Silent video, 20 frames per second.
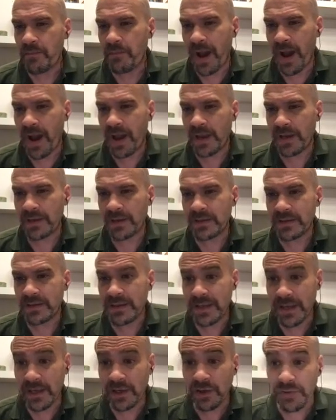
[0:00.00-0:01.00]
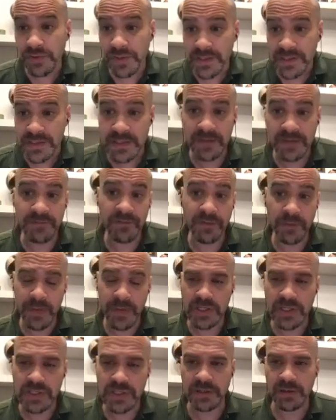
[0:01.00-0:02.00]
by illness,
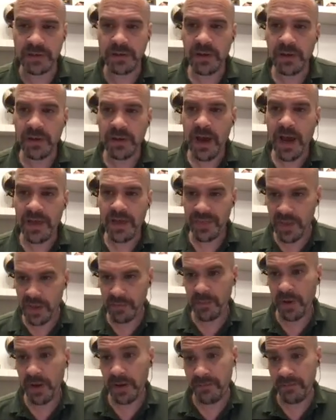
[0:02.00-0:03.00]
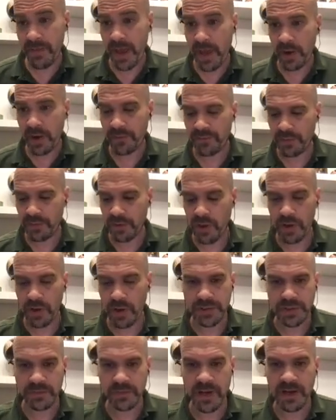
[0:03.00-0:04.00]
inflammation, I think might matter for
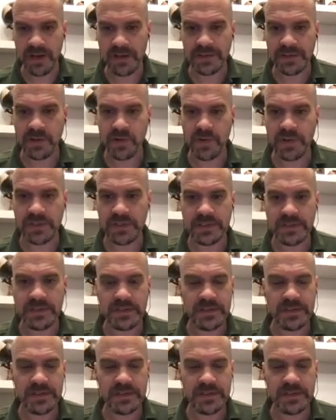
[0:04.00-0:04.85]
long-term consequences.